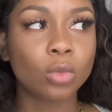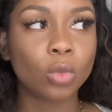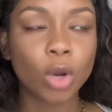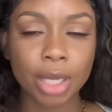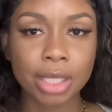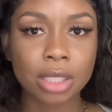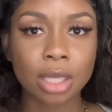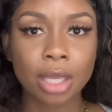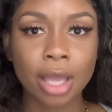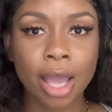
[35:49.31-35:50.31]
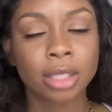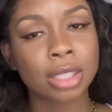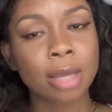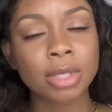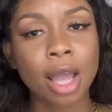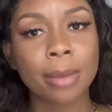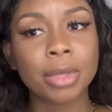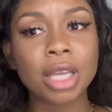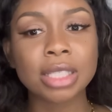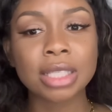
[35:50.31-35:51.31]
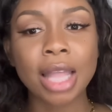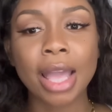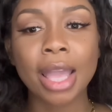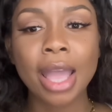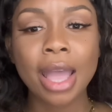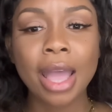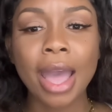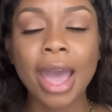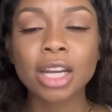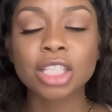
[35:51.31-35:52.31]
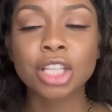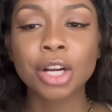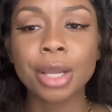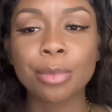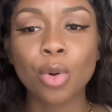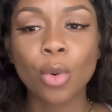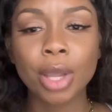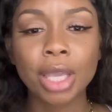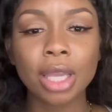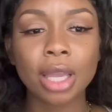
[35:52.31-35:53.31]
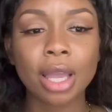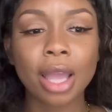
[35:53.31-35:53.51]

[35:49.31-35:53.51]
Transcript: was at the same time, because it's like at a certain point,